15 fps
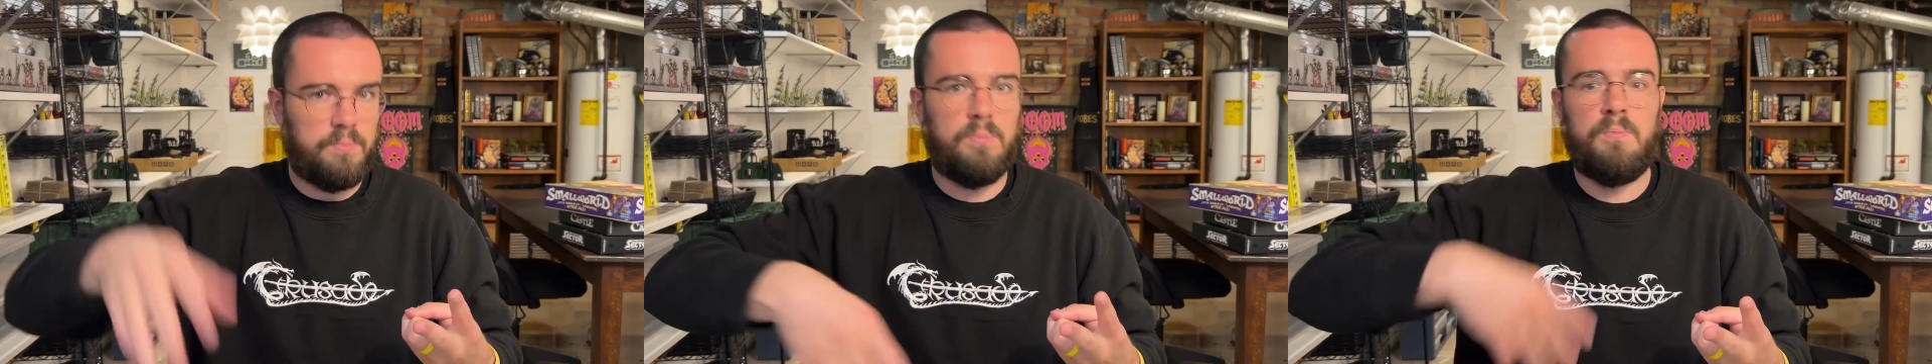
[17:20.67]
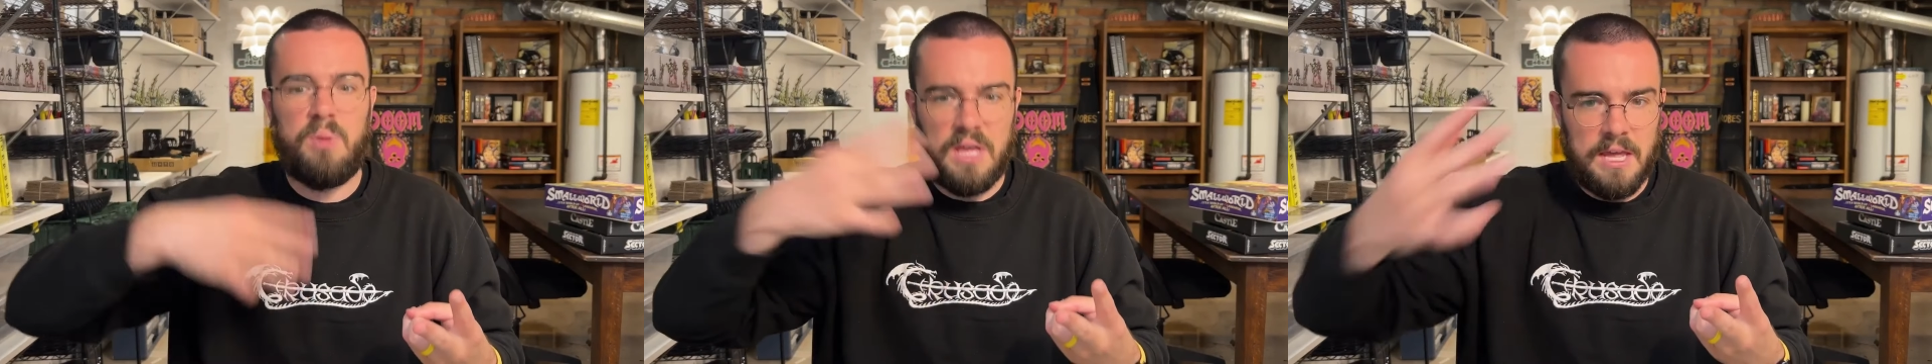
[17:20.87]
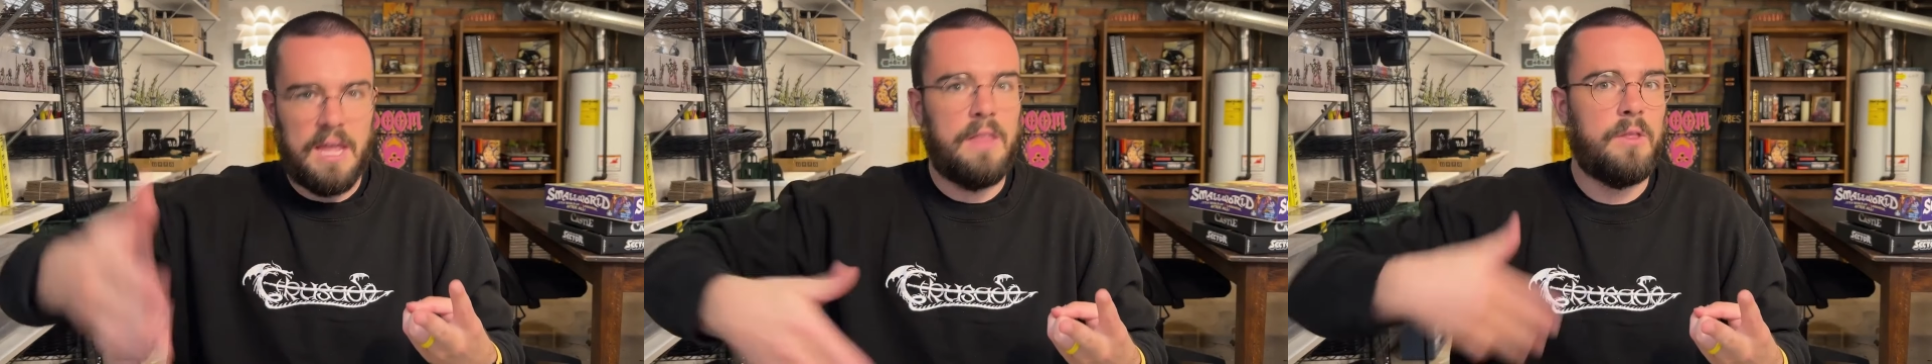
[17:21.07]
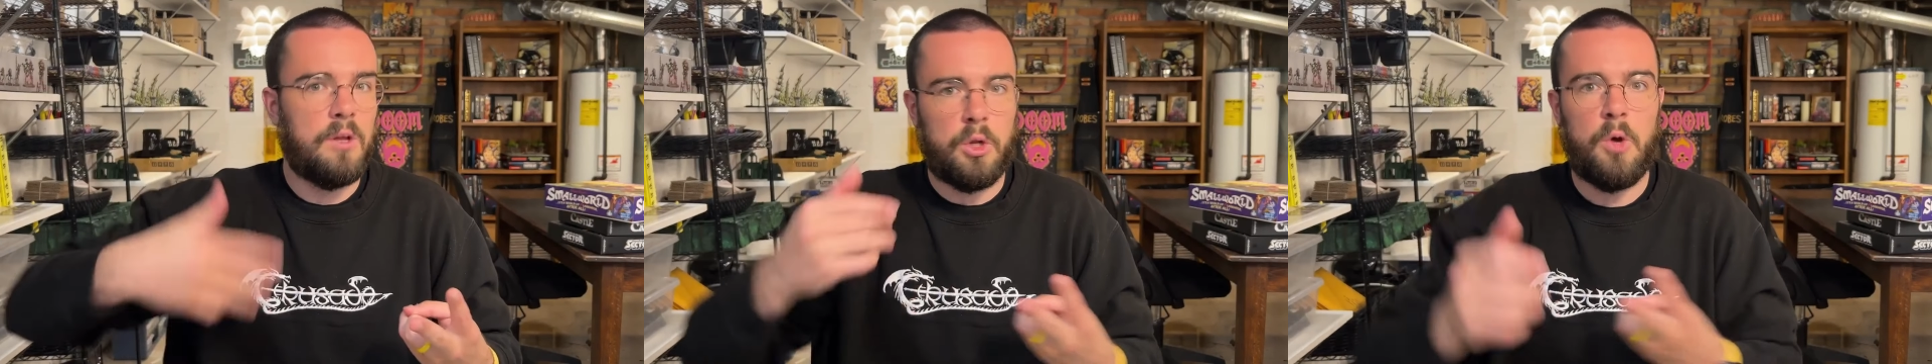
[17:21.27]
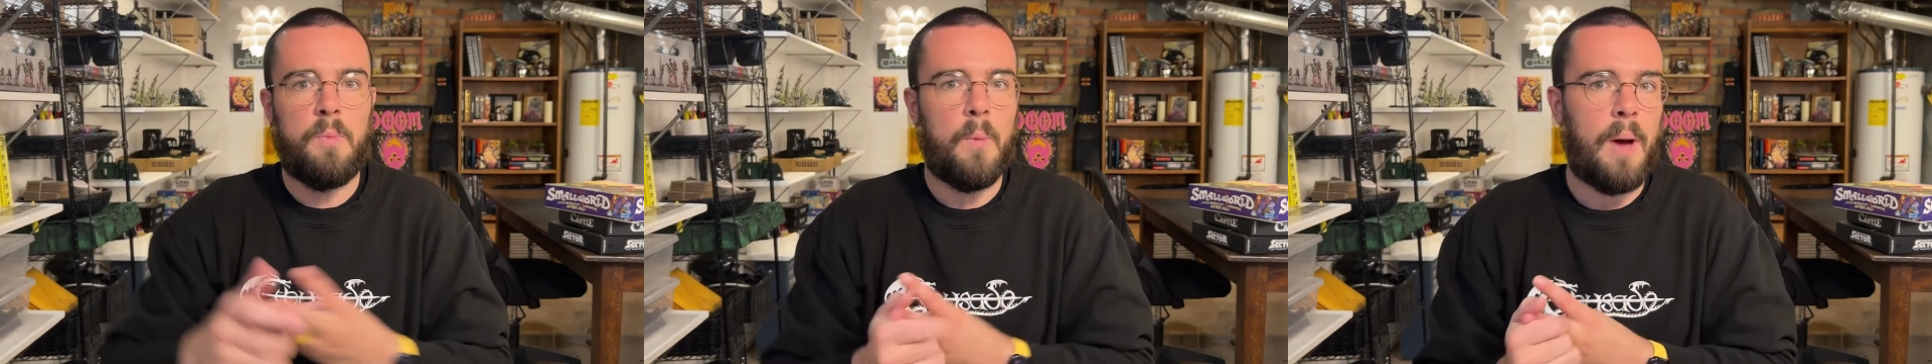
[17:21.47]
be in the
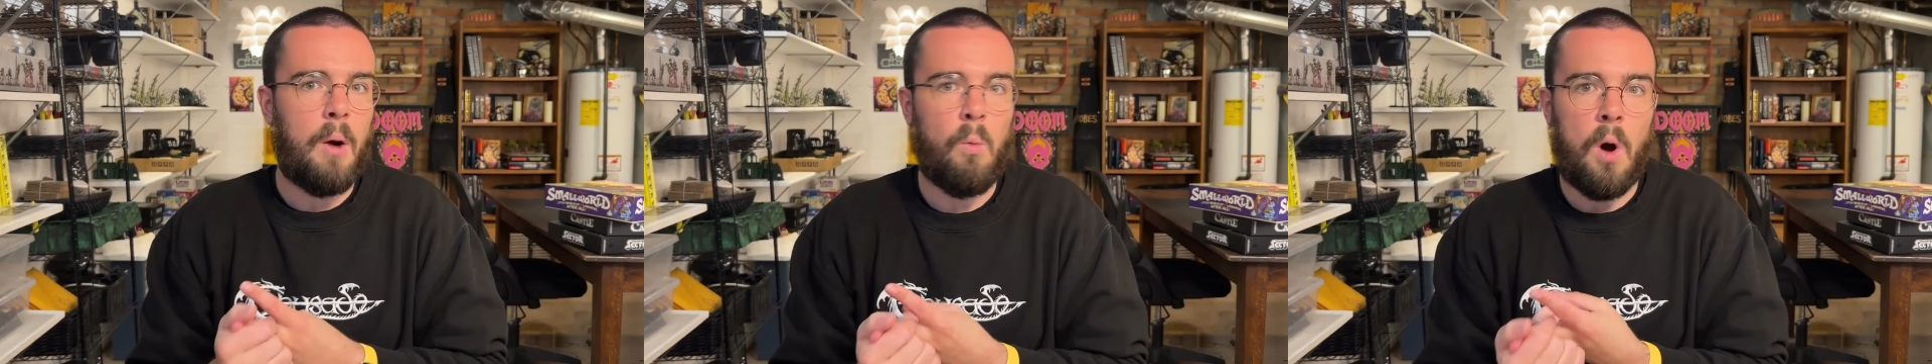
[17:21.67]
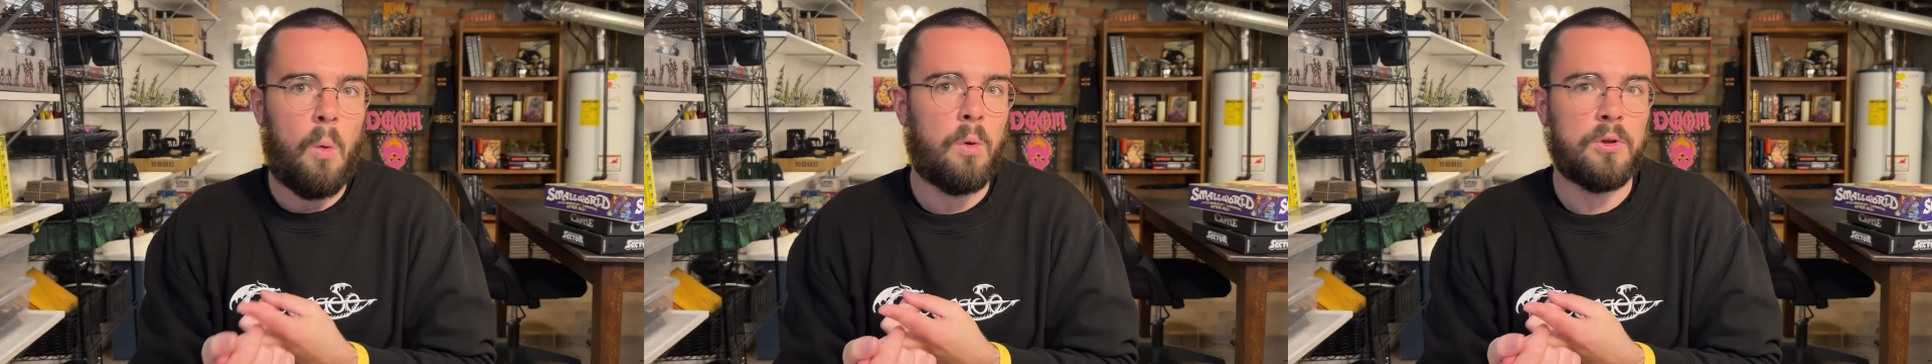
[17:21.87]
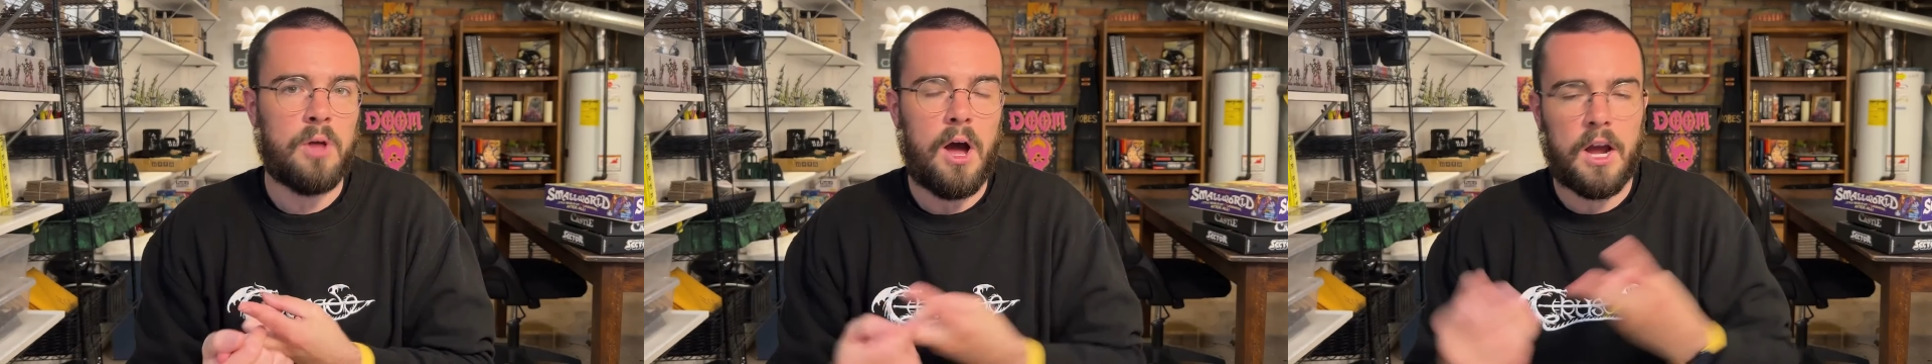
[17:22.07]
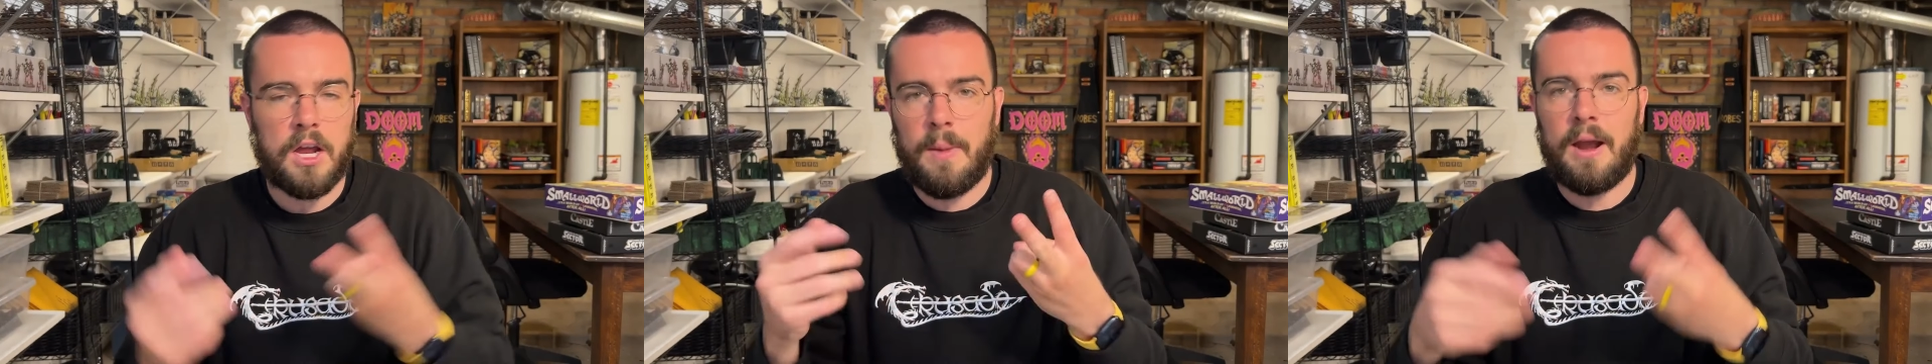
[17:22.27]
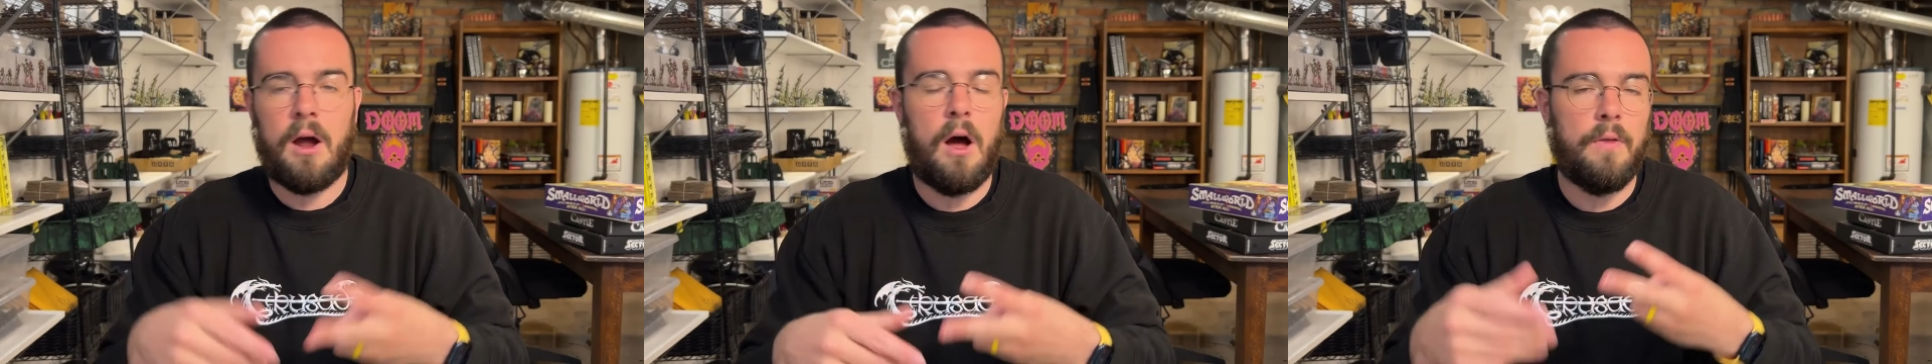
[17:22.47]
loop about what we're talking
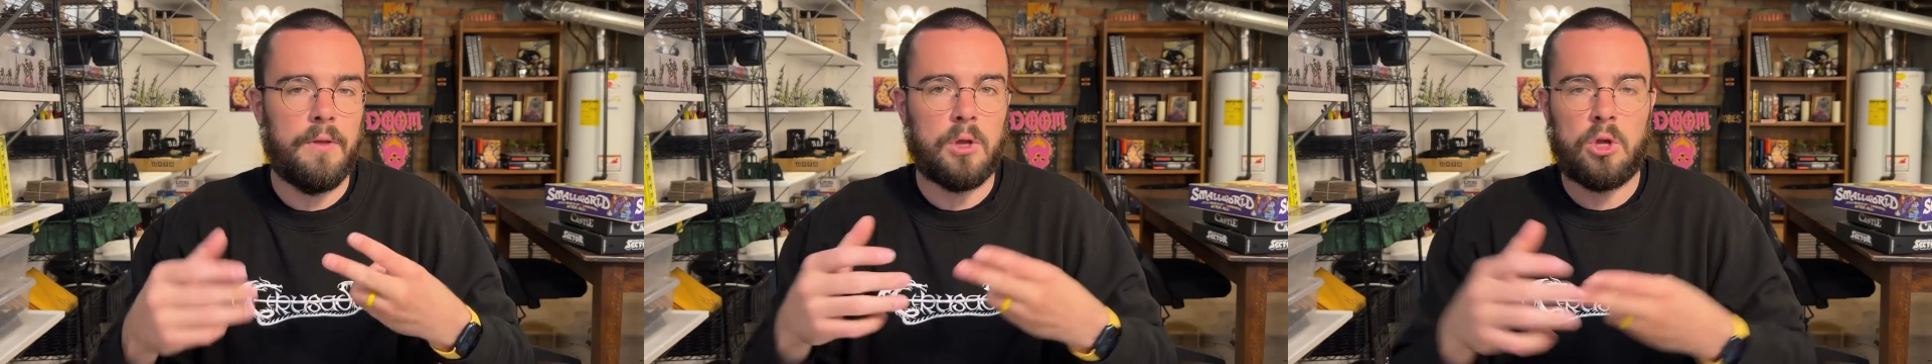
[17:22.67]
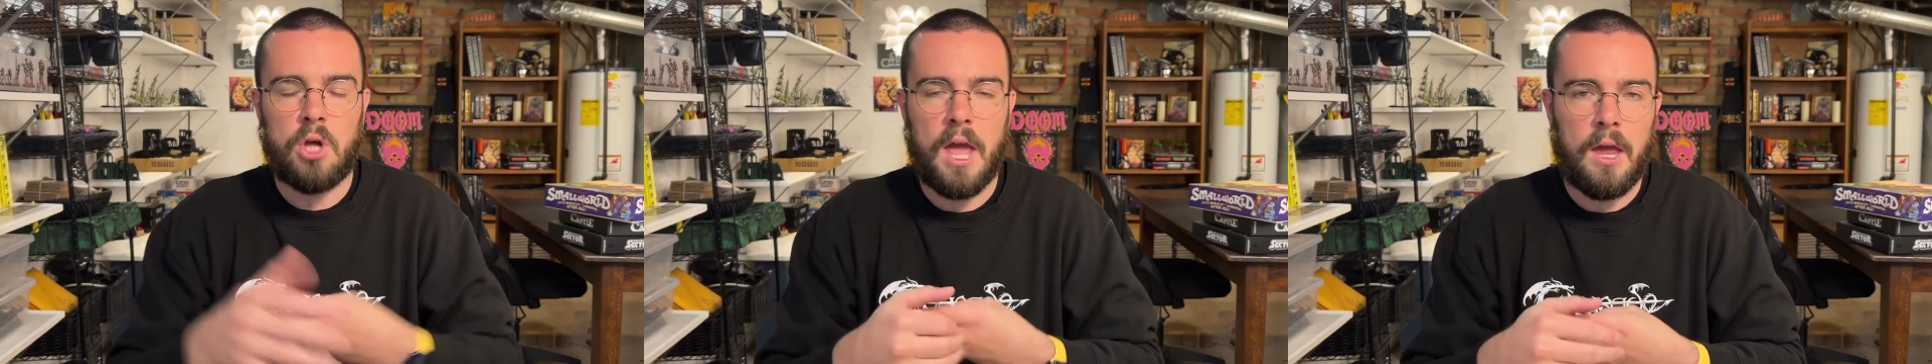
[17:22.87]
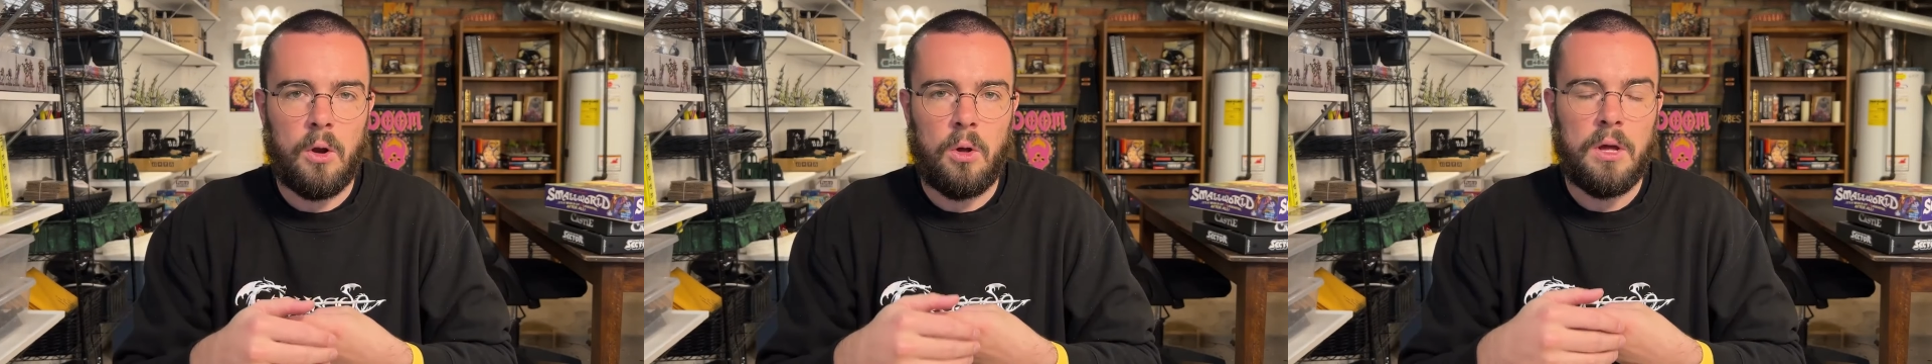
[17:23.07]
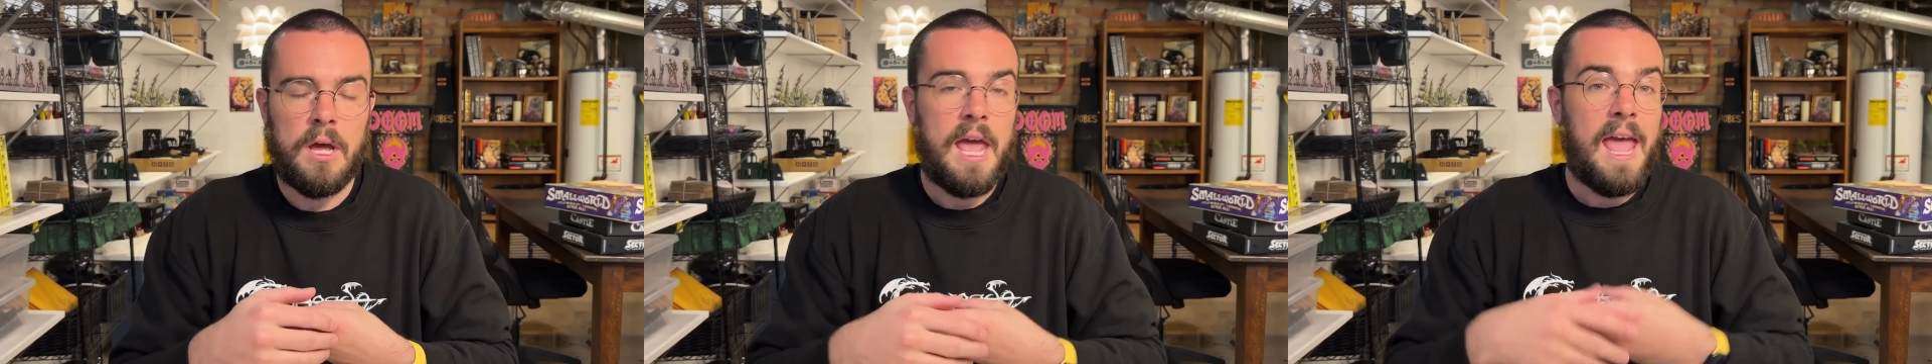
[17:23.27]
about on the channel.